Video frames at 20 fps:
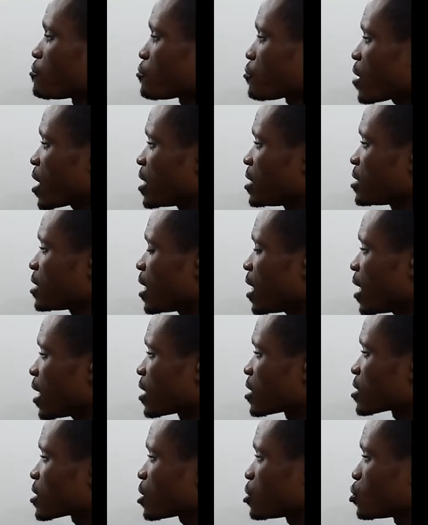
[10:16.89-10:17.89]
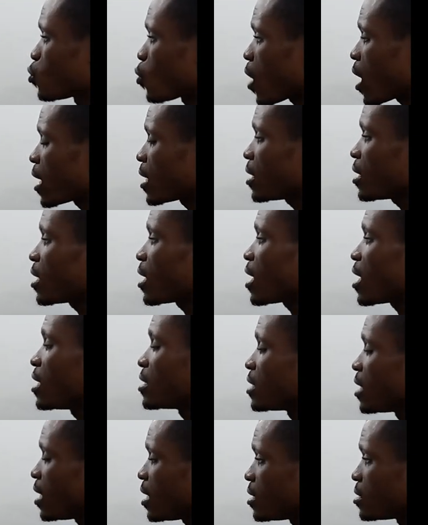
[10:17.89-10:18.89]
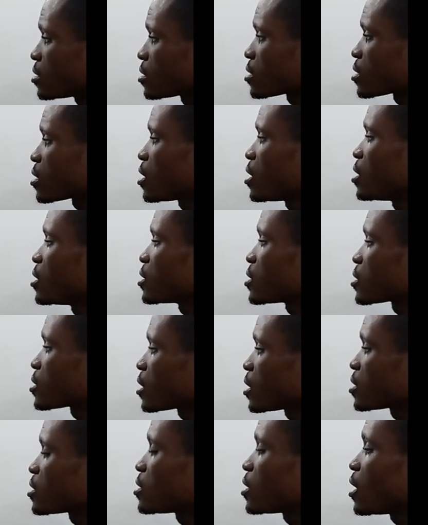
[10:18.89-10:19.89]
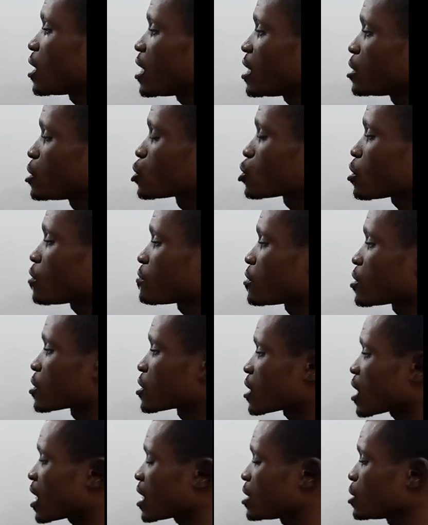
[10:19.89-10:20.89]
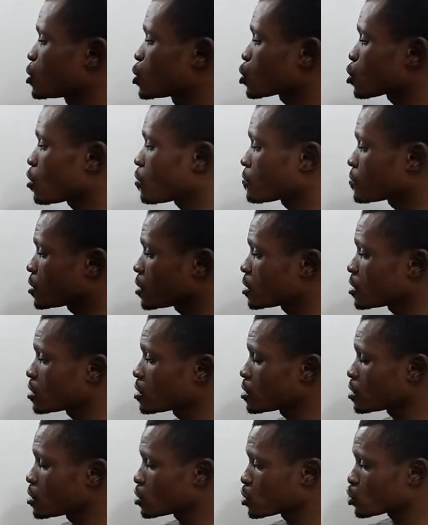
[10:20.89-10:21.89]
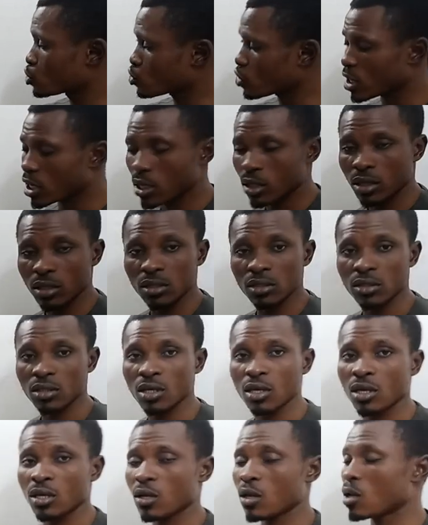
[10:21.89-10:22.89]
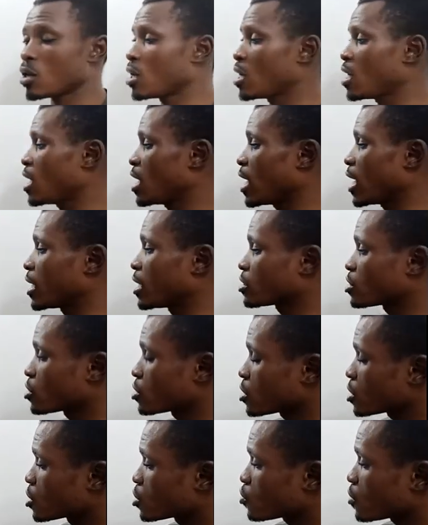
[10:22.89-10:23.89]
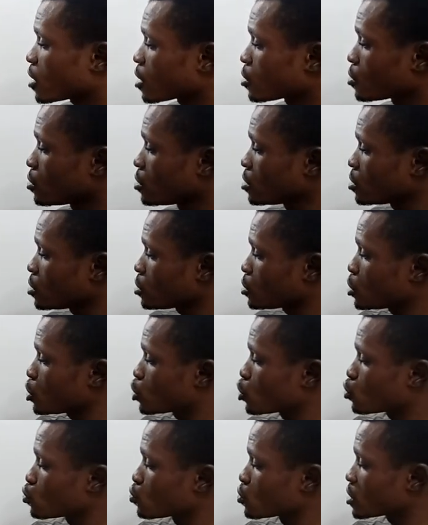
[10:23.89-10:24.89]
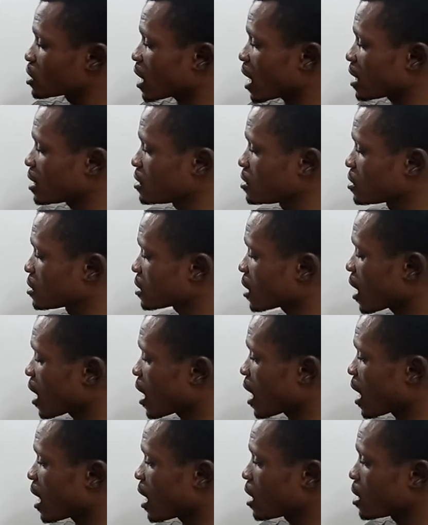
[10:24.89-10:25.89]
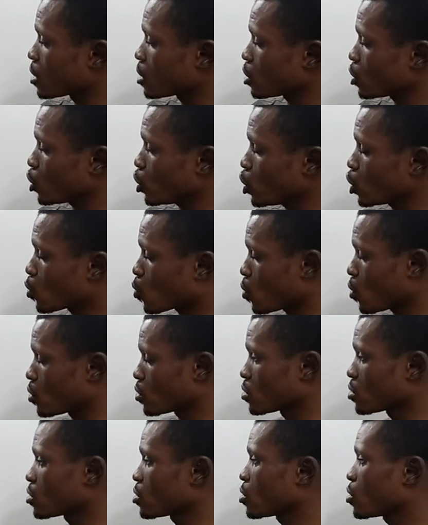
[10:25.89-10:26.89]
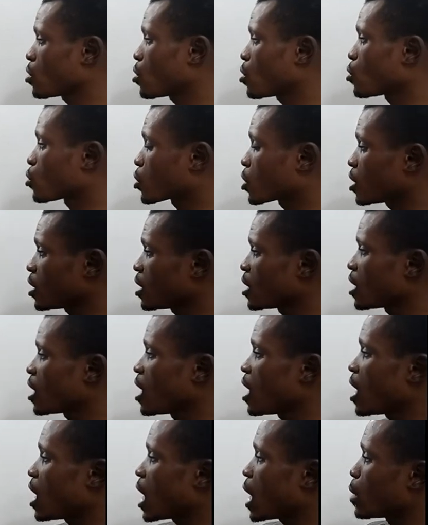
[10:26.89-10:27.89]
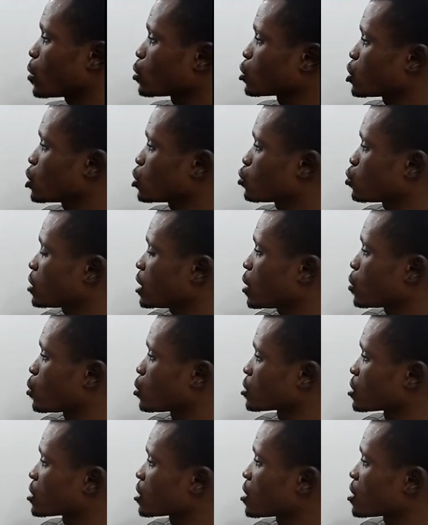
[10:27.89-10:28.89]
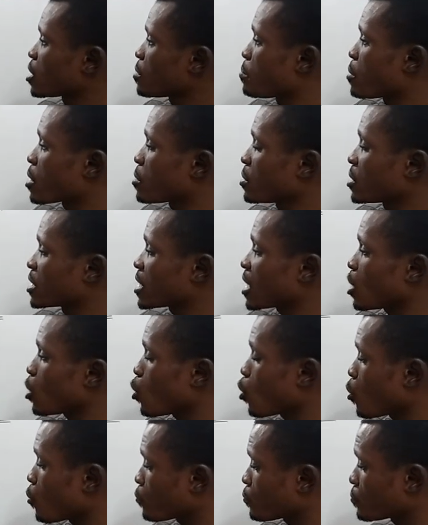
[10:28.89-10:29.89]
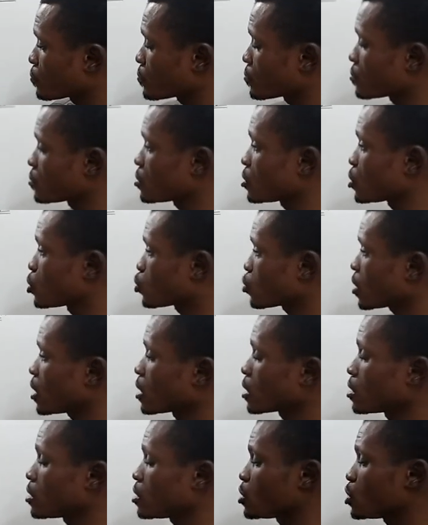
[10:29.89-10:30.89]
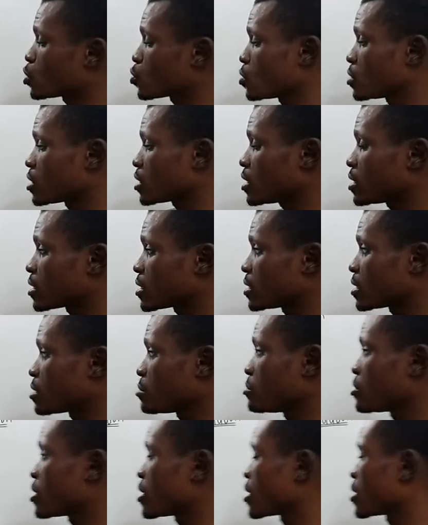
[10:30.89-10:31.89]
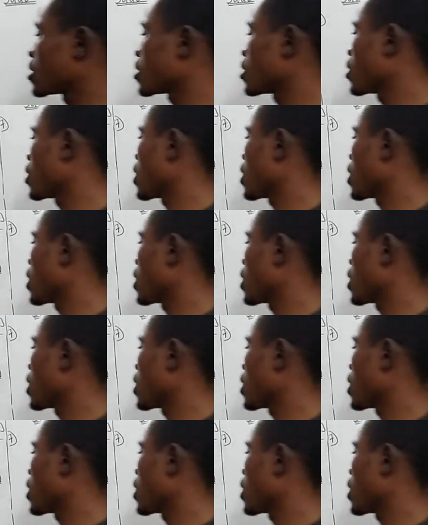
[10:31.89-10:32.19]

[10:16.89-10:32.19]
Find x and y, and hence state the length of the sides of the triangle. An isosceles triangle, these two sides are equal. Okay, and also told that what the perimeter of the triangle is 28 centimeters.